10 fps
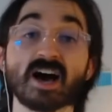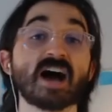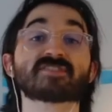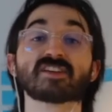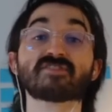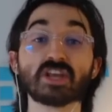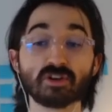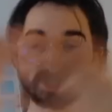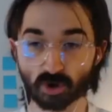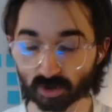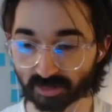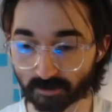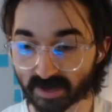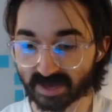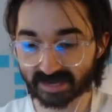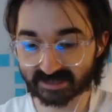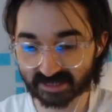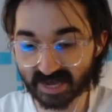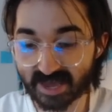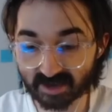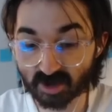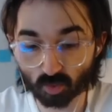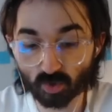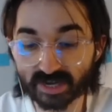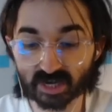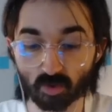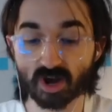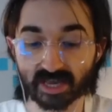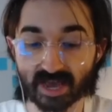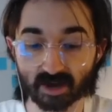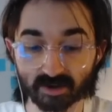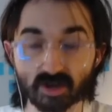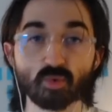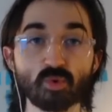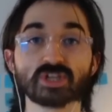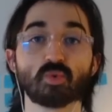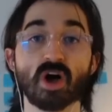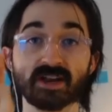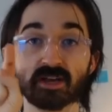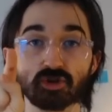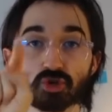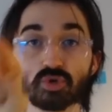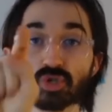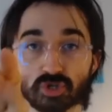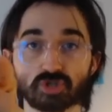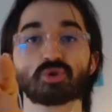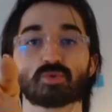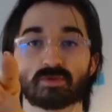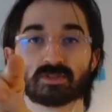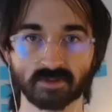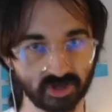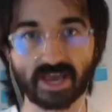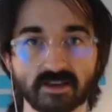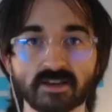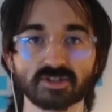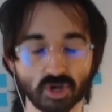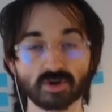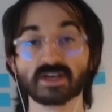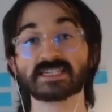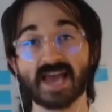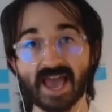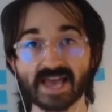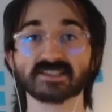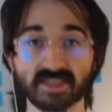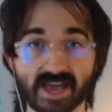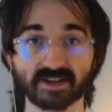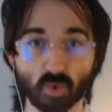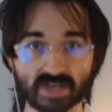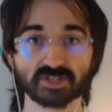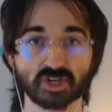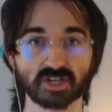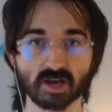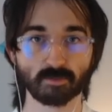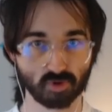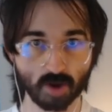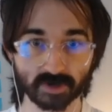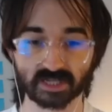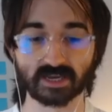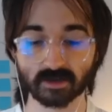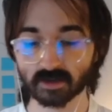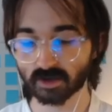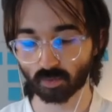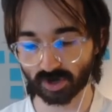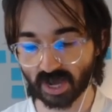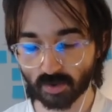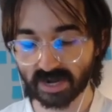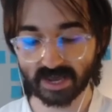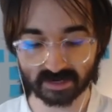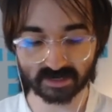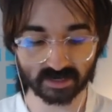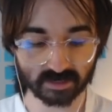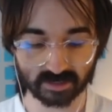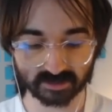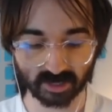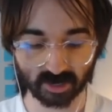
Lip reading: I've done videos on all of them, and today we're going to work out which one you should use. Okay, so to answer that question properly, what I went ahead and did is I